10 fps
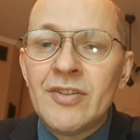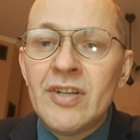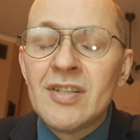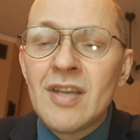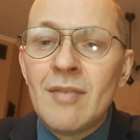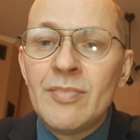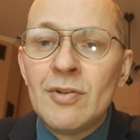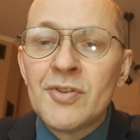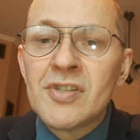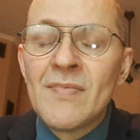
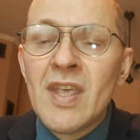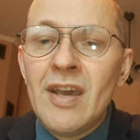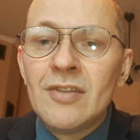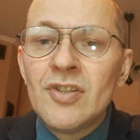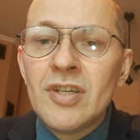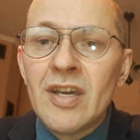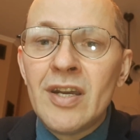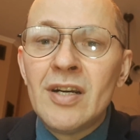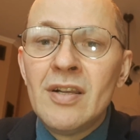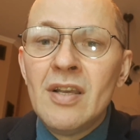examples and
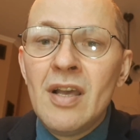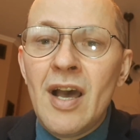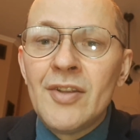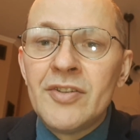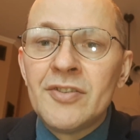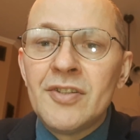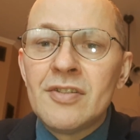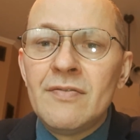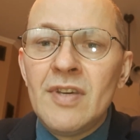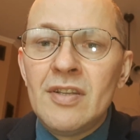share under
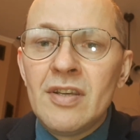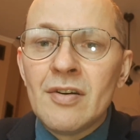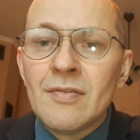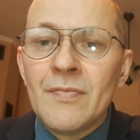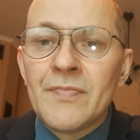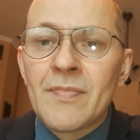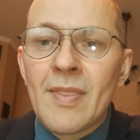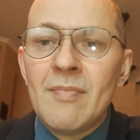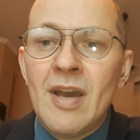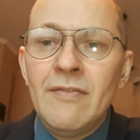this video.
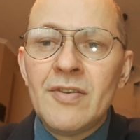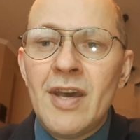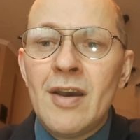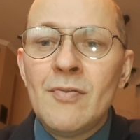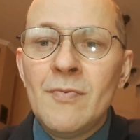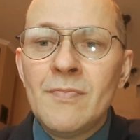Bye for now.